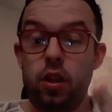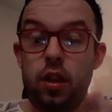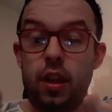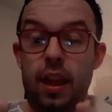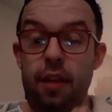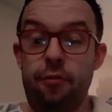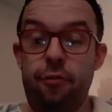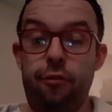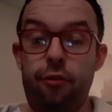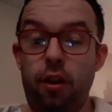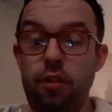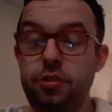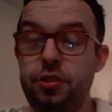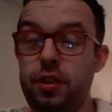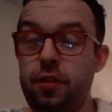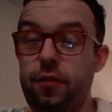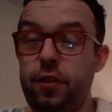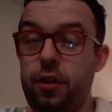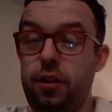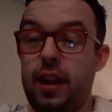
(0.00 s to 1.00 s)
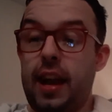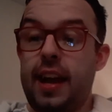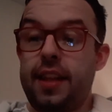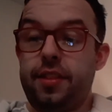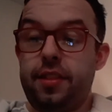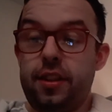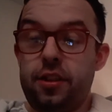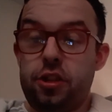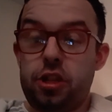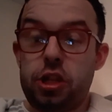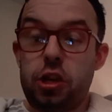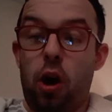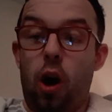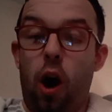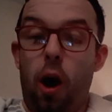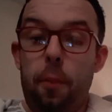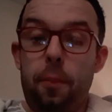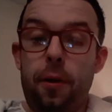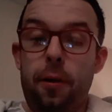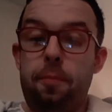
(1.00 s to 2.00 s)
In front of you at the
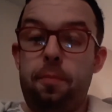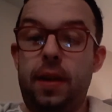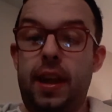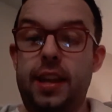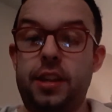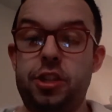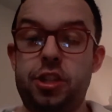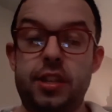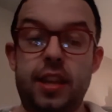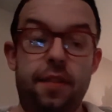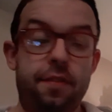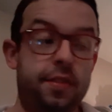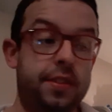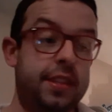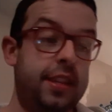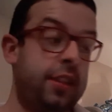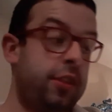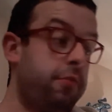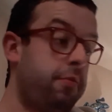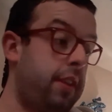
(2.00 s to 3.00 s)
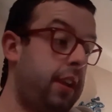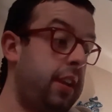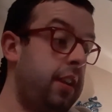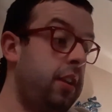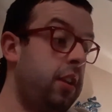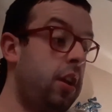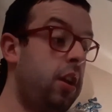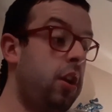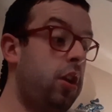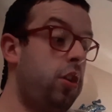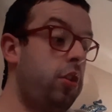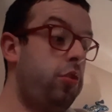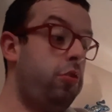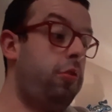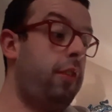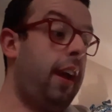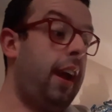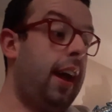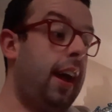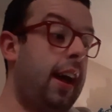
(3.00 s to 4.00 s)
top of page 73, you
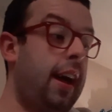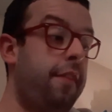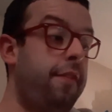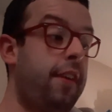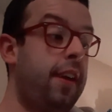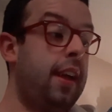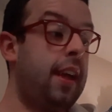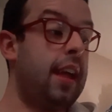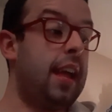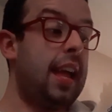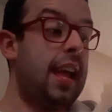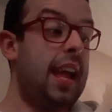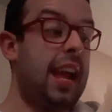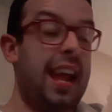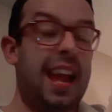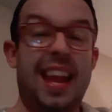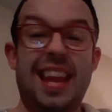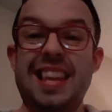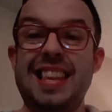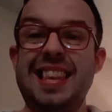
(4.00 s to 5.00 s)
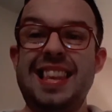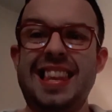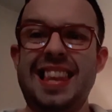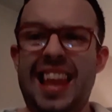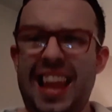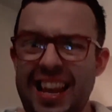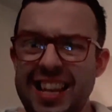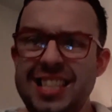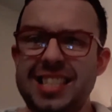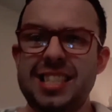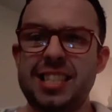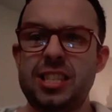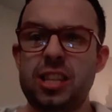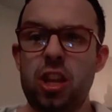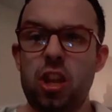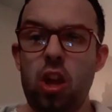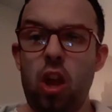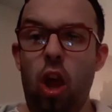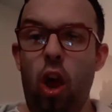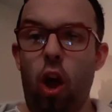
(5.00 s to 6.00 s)
have a list
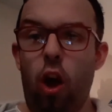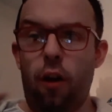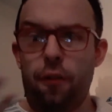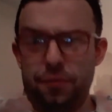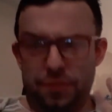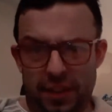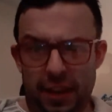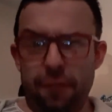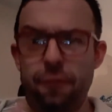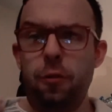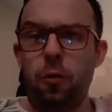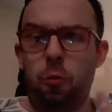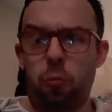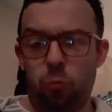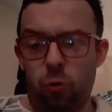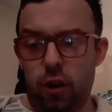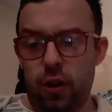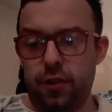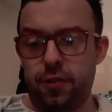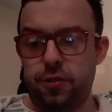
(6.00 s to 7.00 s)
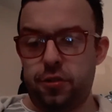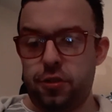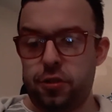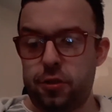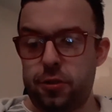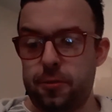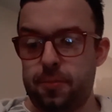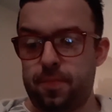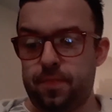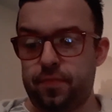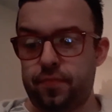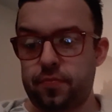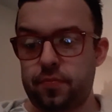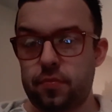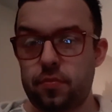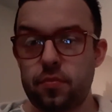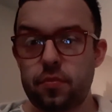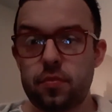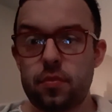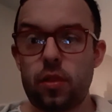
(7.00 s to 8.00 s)
of different words.
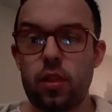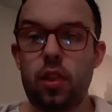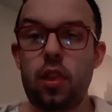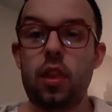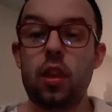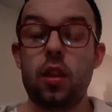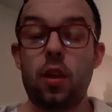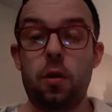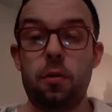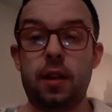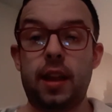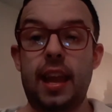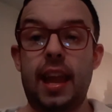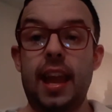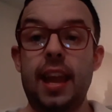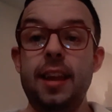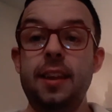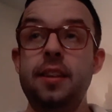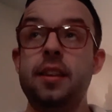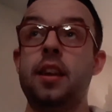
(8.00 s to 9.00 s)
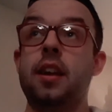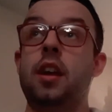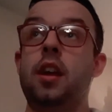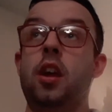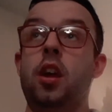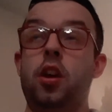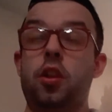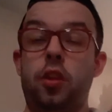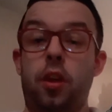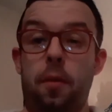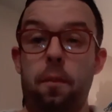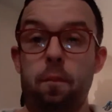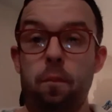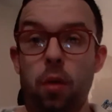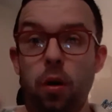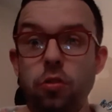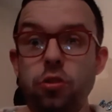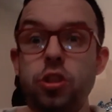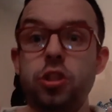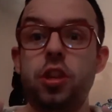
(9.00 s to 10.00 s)
Okay, now
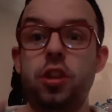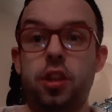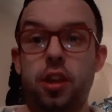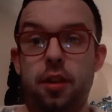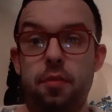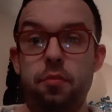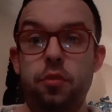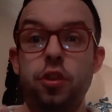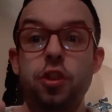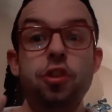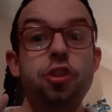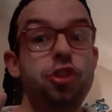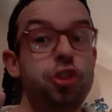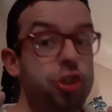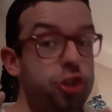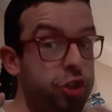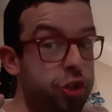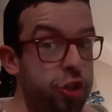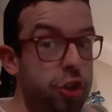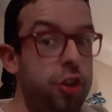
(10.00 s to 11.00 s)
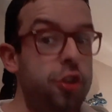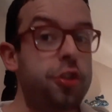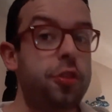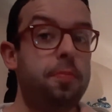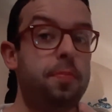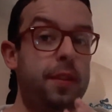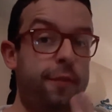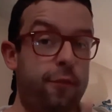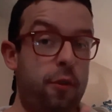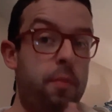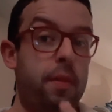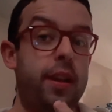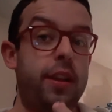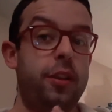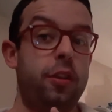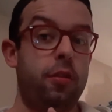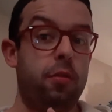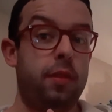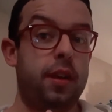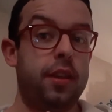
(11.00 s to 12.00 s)
most of them you should be
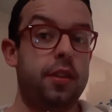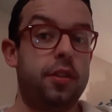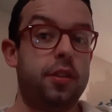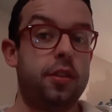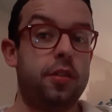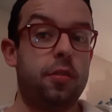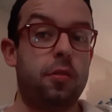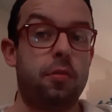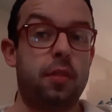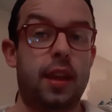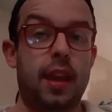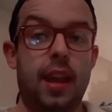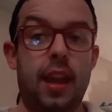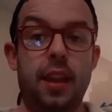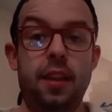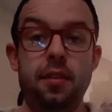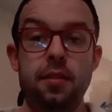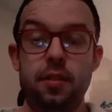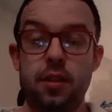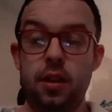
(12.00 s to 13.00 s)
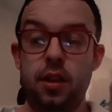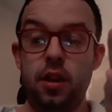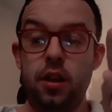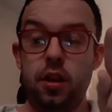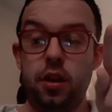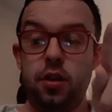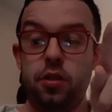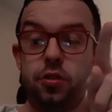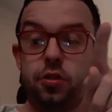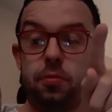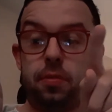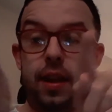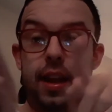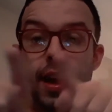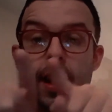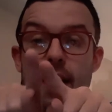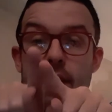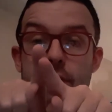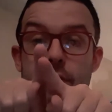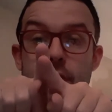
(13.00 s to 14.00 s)
familiar with. Okay, so we
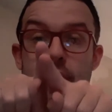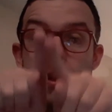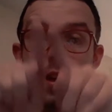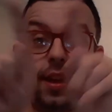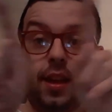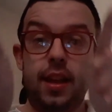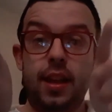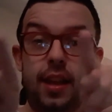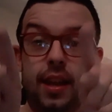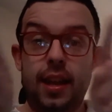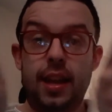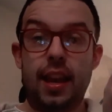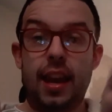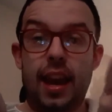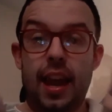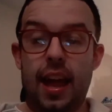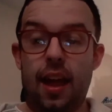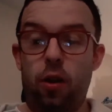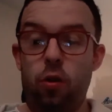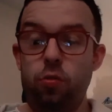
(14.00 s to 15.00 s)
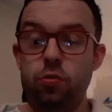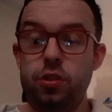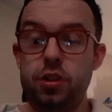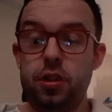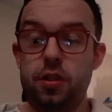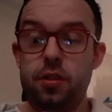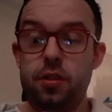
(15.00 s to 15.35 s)
have cloud,